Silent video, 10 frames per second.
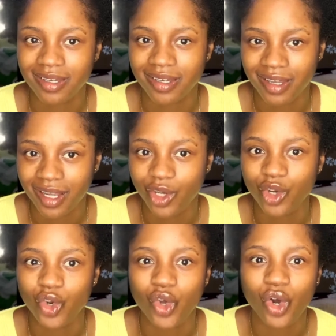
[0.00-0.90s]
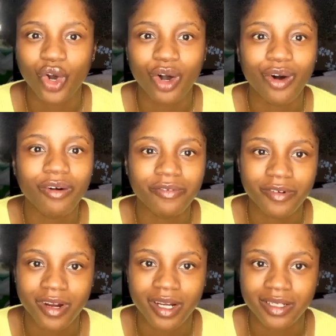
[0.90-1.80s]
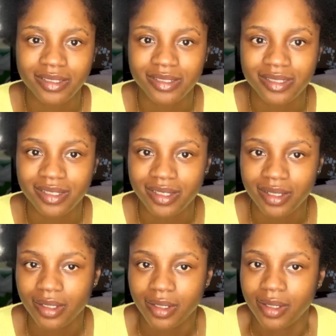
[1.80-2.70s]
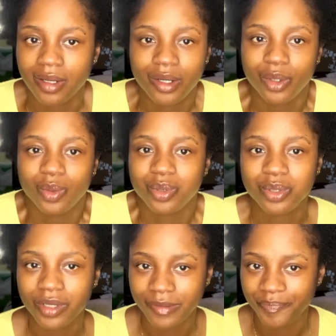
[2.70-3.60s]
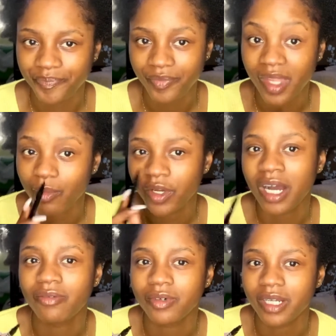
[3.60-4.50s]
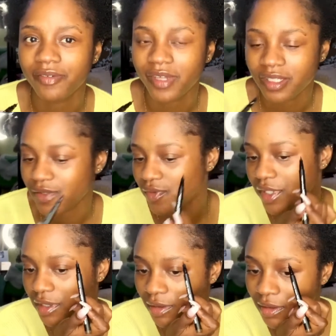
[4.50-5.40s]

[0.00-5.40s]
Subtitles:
I love crackers. Whew. I'm gonna have one after this video.